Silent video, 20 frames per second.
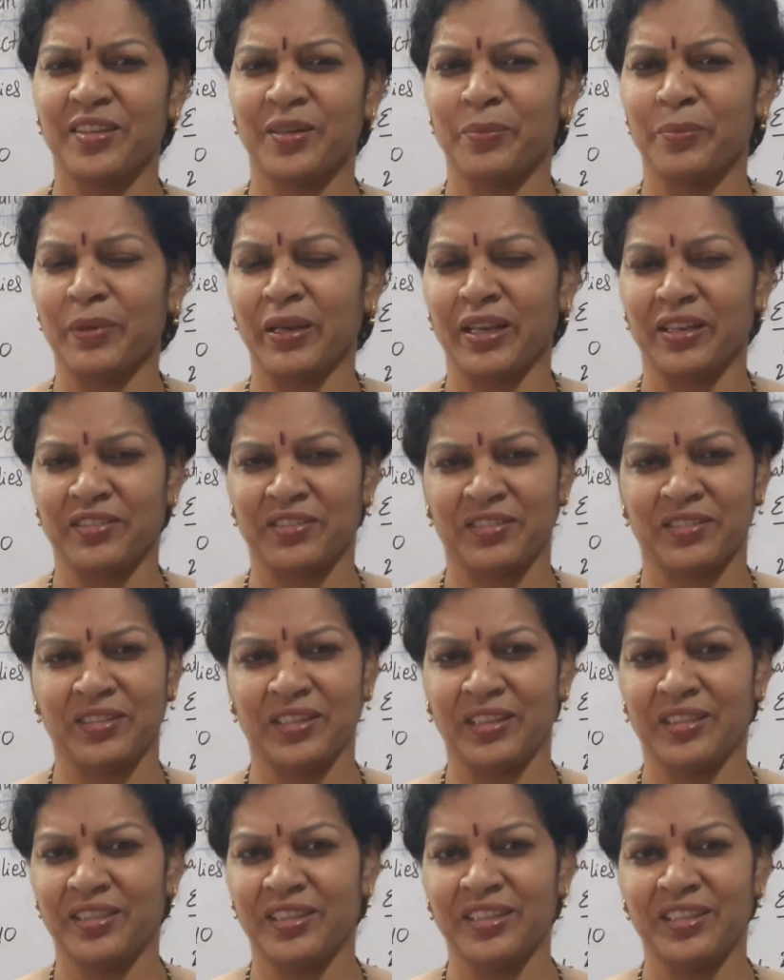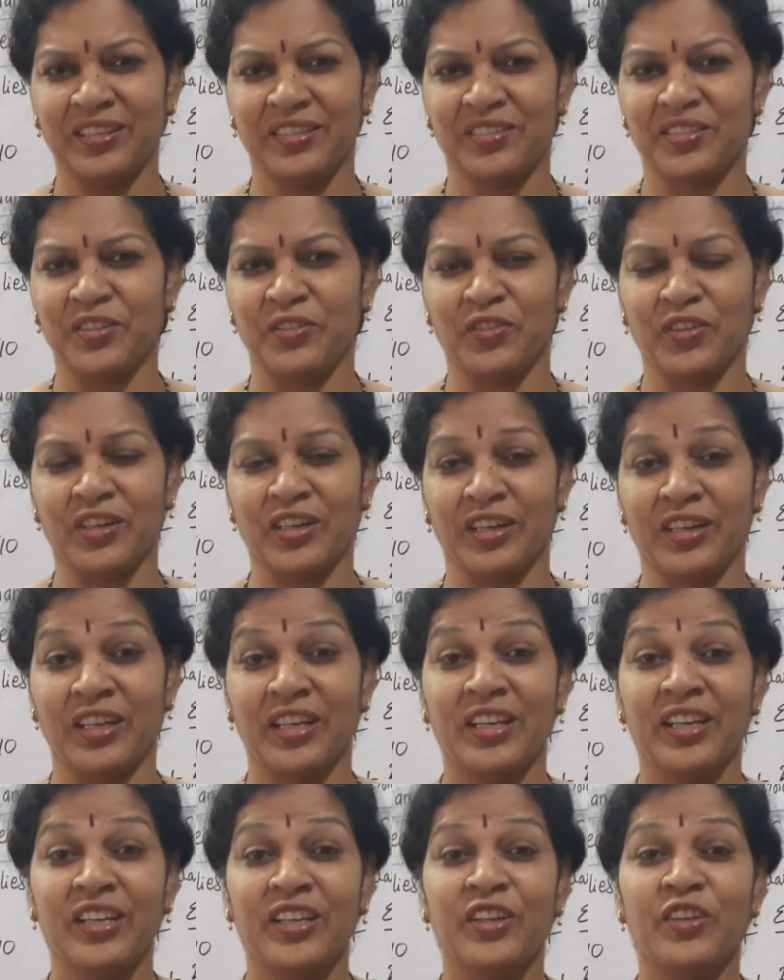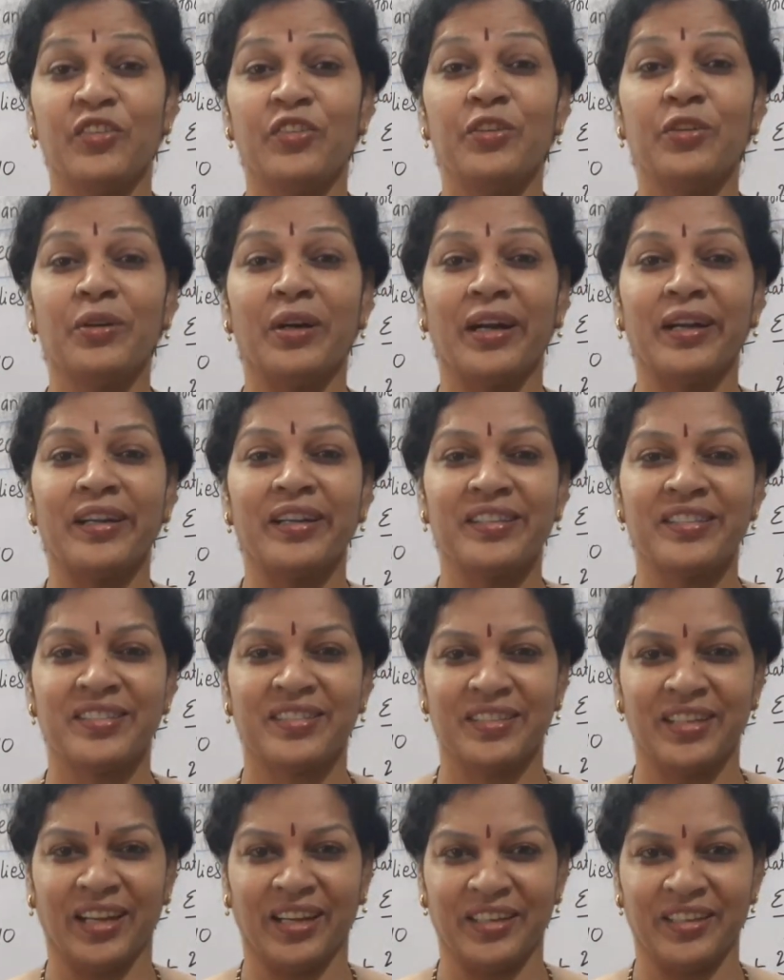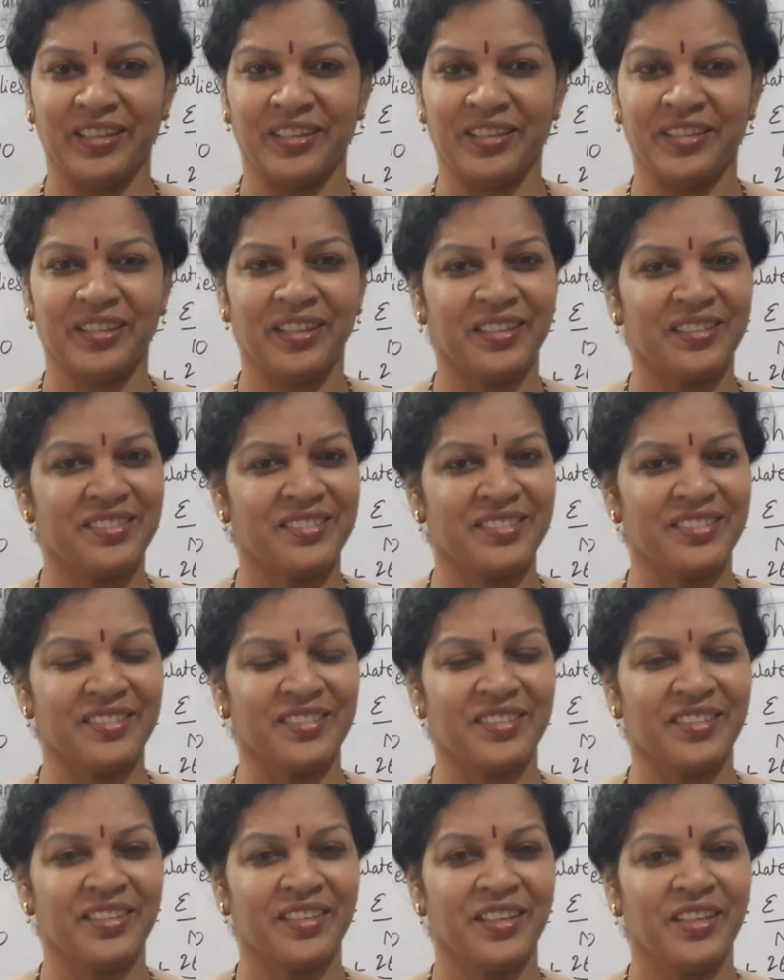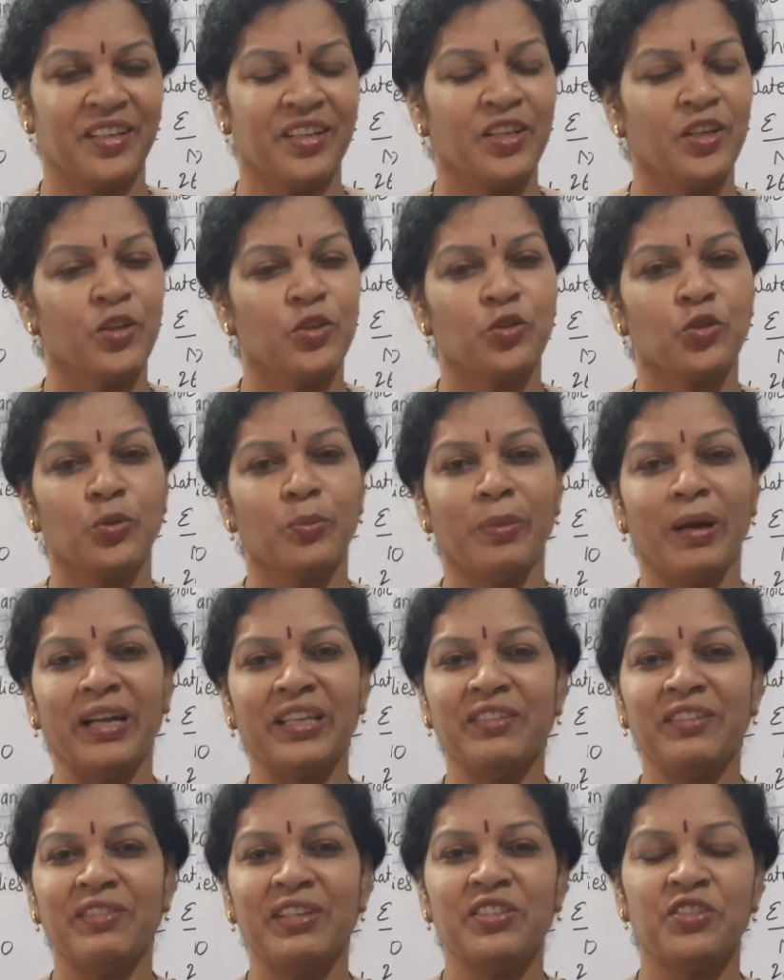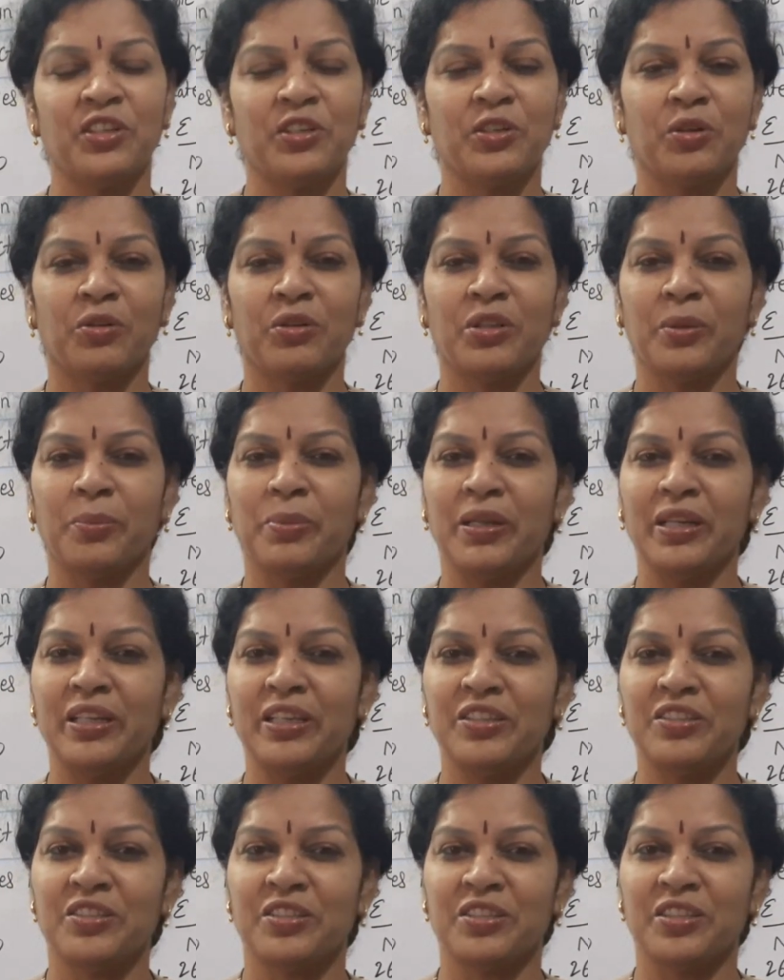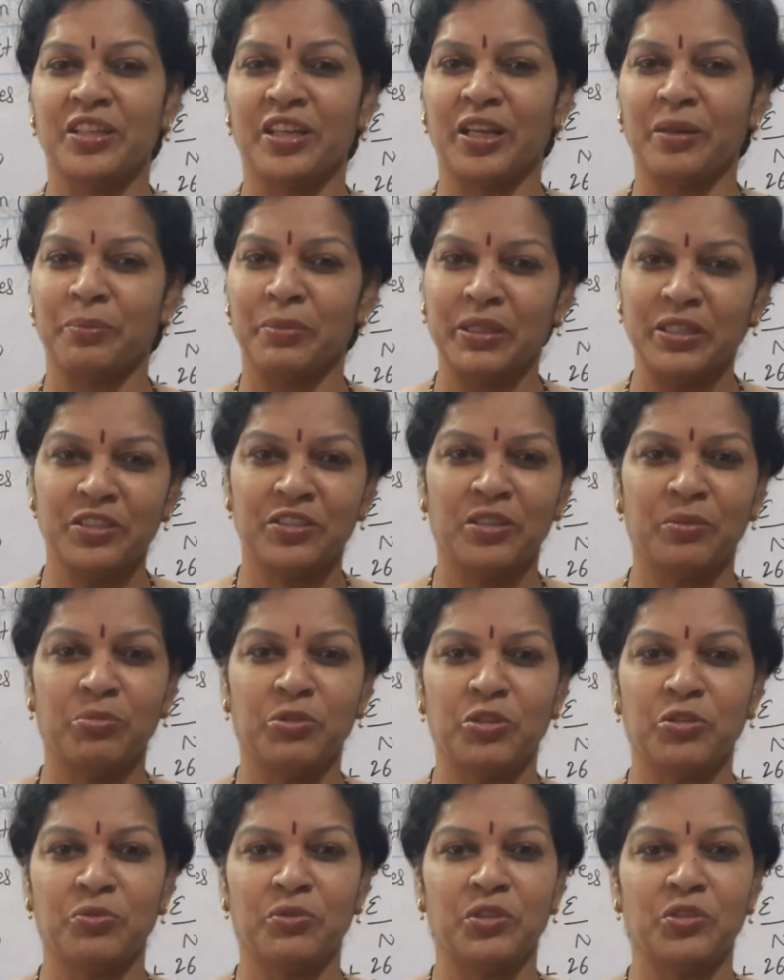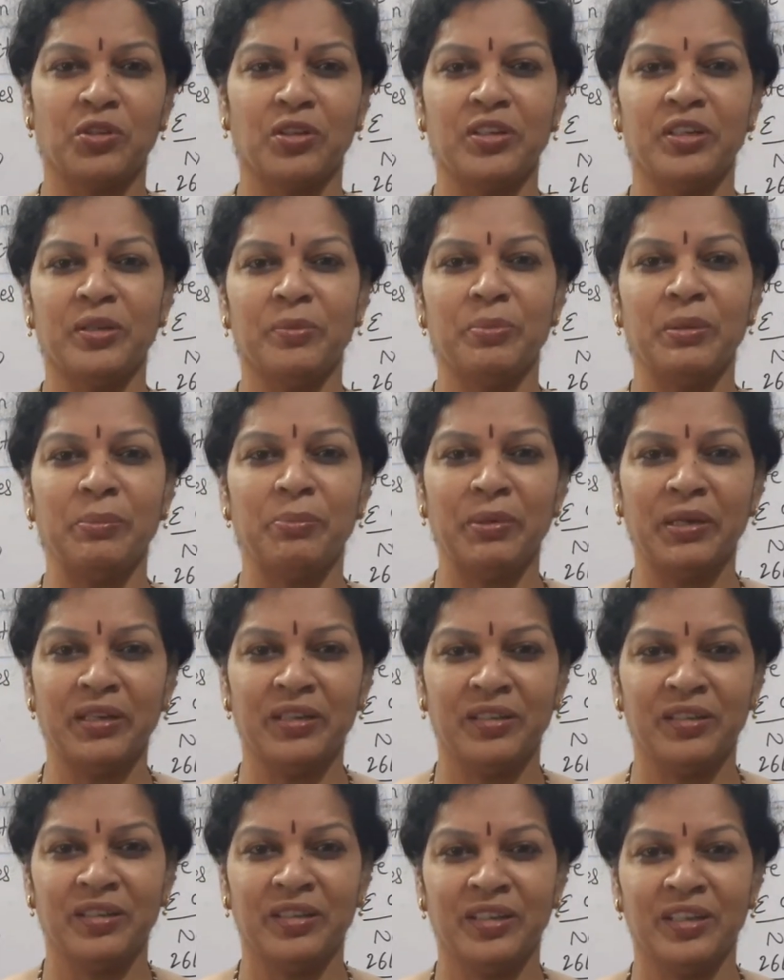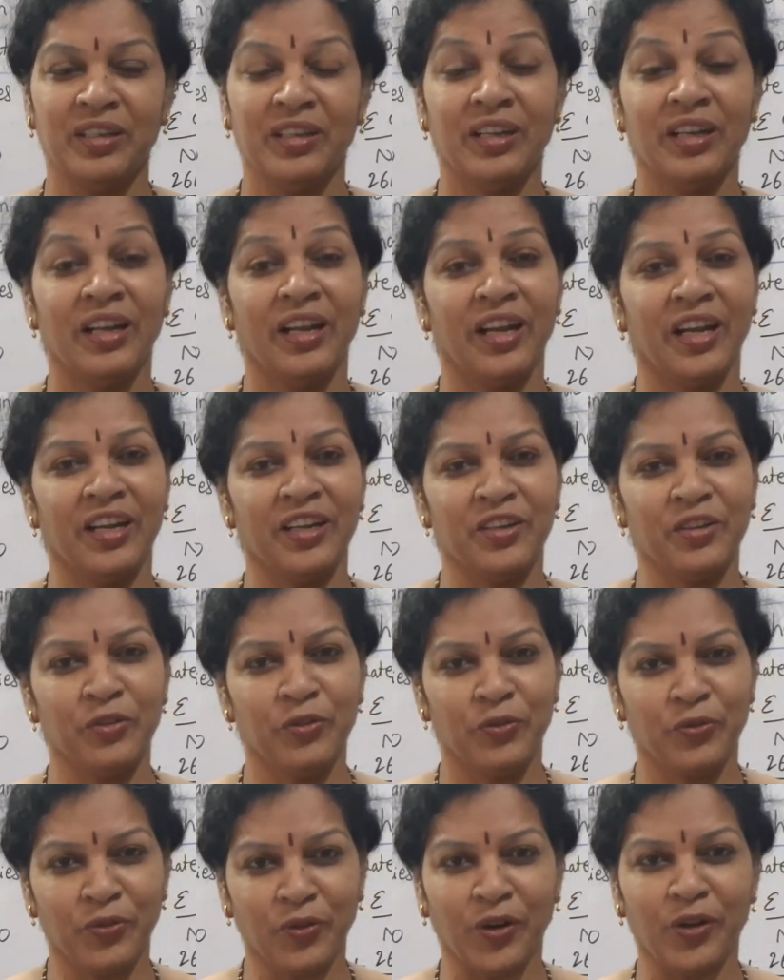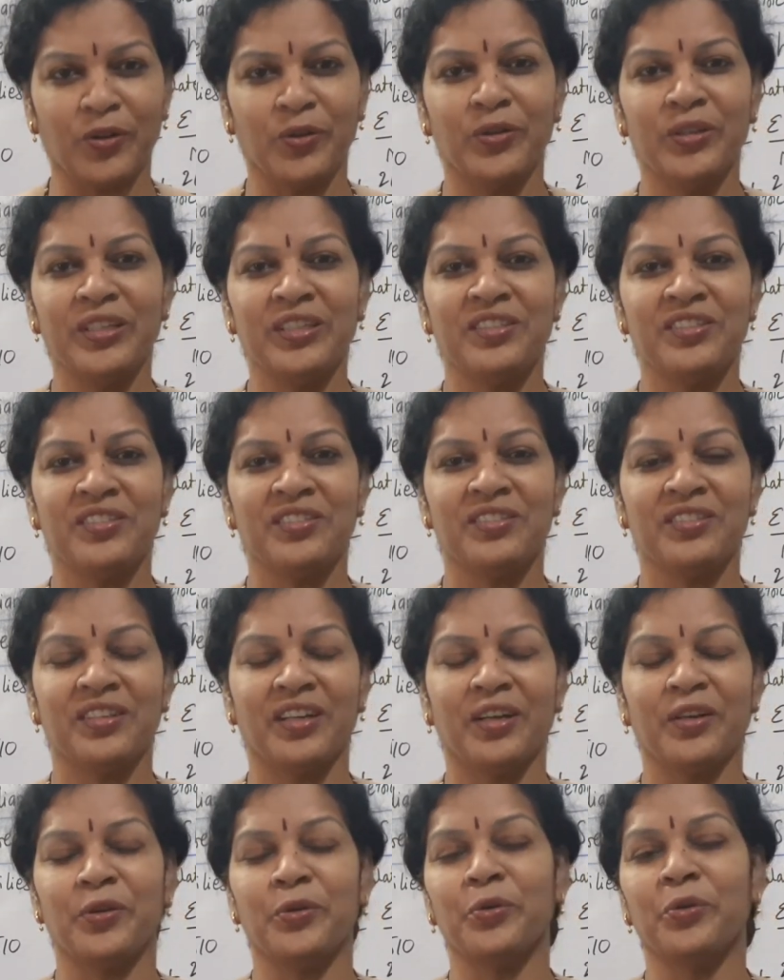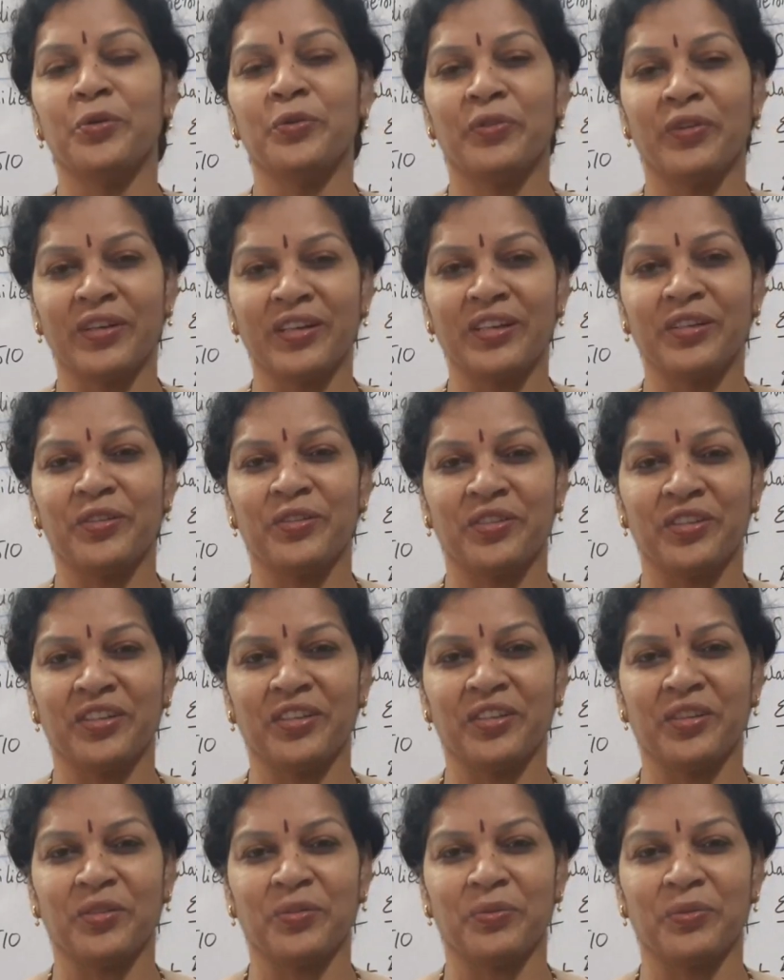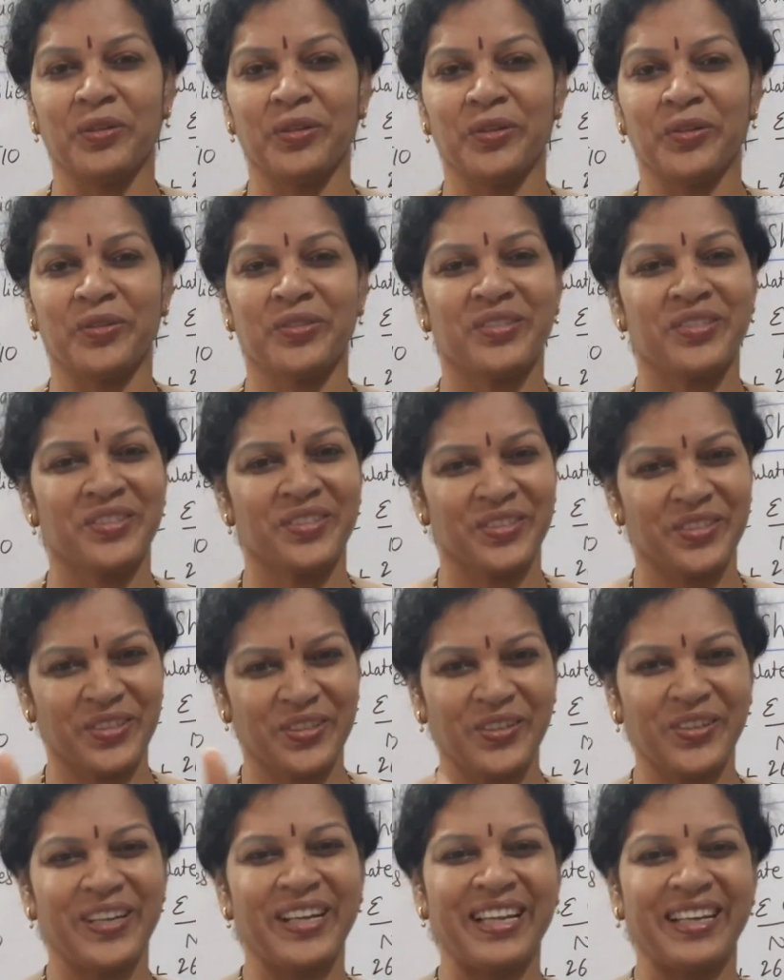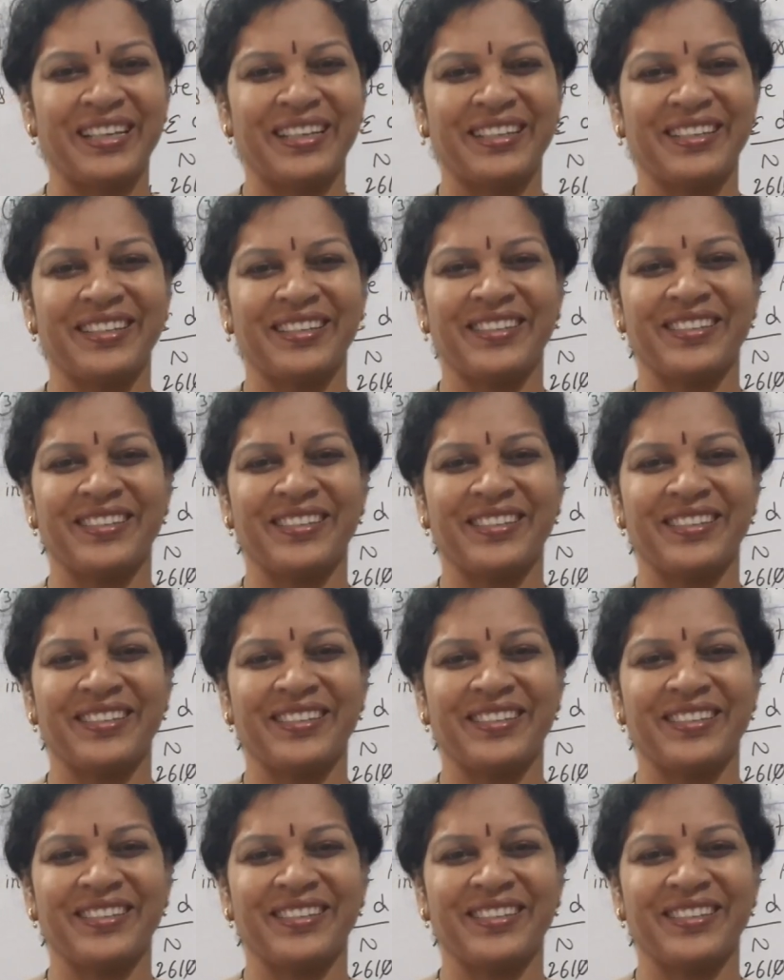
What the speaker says: are max. Nothing is difficult. If you understand it, that's it. So, by the way, check out the playlist. There are many subjects which are already prepared. And follow it. And don't forget to share these videos. Good luck.